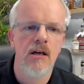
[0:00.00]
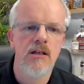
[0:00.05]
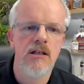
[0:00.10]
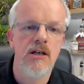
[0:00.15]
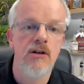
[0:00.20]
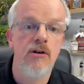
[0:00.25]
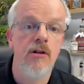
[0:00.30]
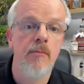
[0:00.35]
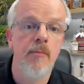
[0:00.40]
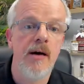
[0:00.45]

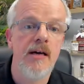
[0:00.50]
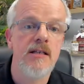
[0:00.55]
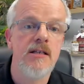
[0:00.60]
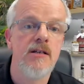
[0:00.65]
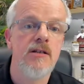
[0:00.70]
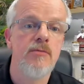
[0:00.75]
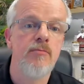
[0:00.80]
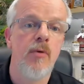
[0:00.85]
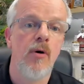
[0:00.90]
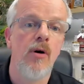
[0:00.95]
you at the
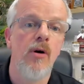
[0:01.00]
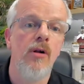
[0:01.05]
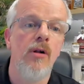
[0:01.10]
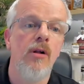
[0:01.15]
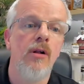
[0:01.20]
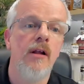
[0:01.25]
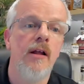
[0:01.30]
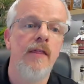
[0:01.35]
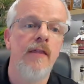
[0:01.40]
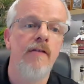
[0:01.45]
Bastards
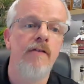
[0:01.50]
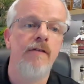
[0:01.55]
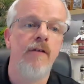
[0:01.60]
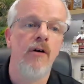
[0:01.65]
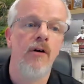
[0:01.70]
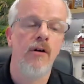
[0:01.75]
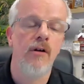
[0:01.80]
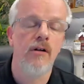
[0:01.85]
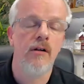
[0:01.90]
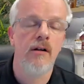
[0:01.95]
Ball in the
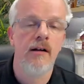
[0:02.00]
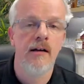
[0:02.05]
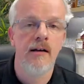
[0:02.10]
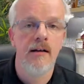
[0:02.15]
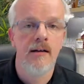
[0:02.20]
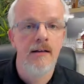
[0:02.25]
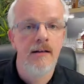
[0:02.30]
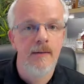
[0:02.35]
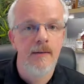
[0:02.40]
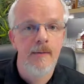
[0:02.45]
fall.
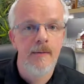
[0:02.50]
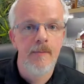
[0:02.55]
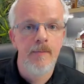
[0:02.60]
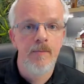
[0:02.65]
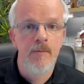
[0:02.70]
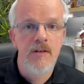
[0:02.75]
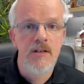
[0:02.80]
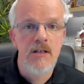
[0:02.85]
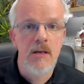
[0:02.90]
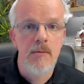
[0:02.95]

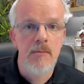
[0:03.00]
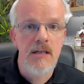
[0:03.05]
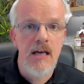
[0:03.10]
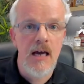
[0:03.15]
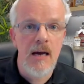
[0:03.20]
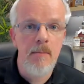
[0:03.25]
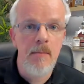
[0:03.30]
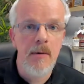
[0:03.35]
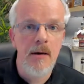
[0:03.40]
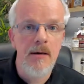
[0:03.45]

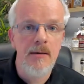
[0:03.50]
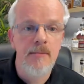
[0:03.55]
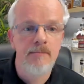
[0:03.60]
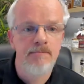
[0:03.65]
September.